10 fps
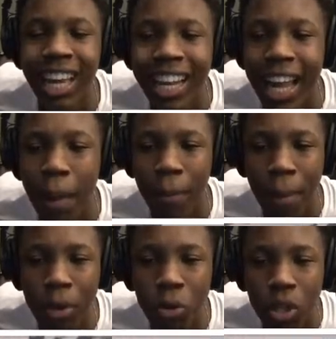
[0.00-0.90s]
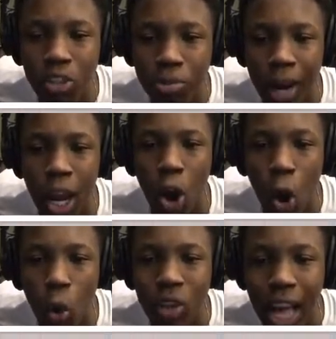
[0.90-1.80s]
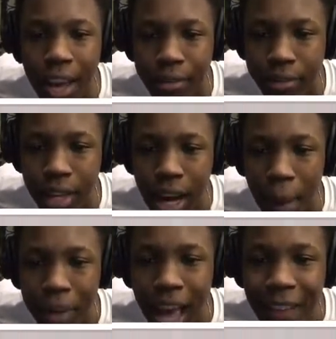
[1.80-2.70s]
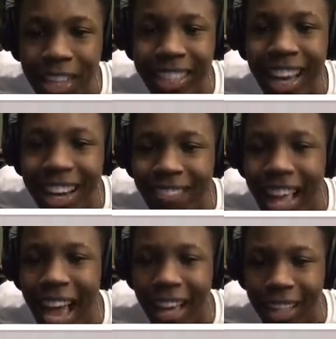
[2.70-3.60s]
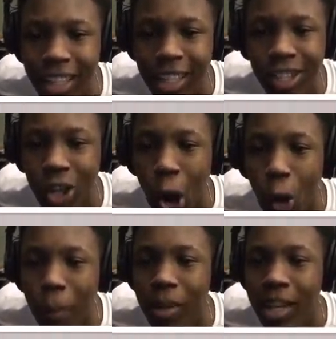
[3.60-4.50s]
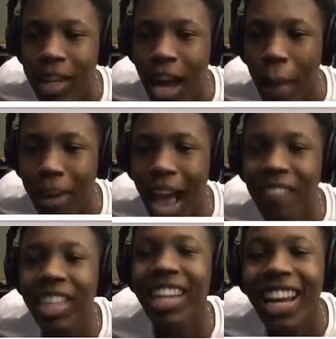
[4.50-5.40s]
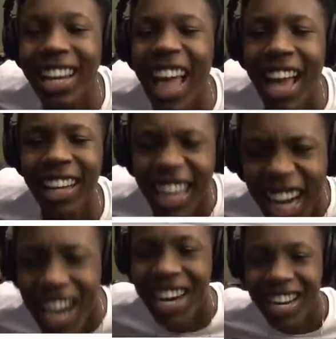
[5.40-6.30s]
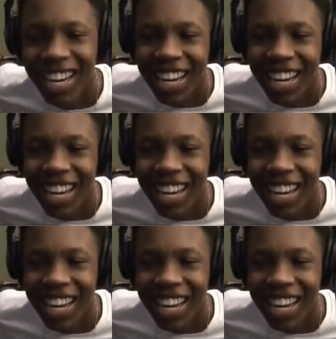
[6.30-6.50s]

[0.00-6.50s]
none of that, bro. I've been doing this for my whole life. I'm not having none of that. Nope. I'm not having none of that, nigga.